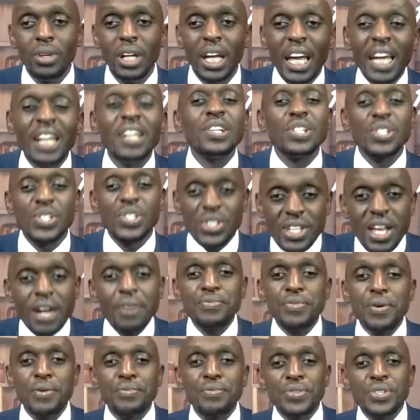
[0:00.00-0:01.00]
and
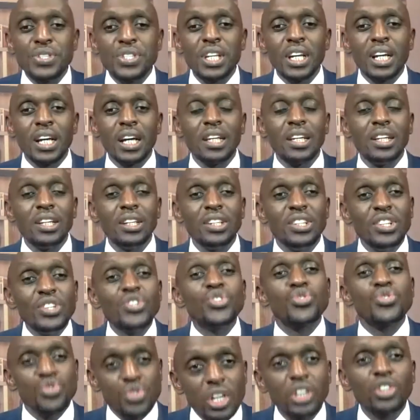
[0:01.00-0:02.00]
suffer physically,
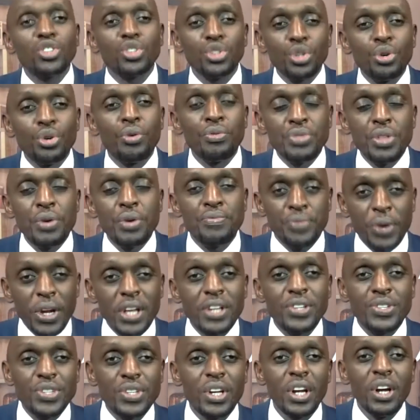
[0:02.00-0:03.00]
destruction of the
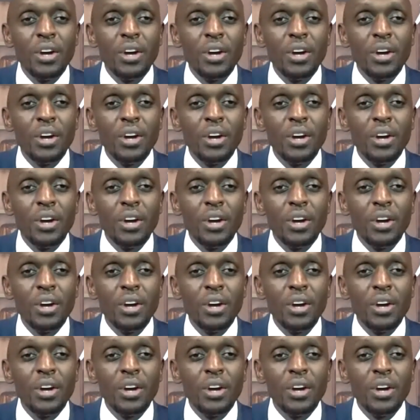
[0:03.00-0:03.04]
flesh,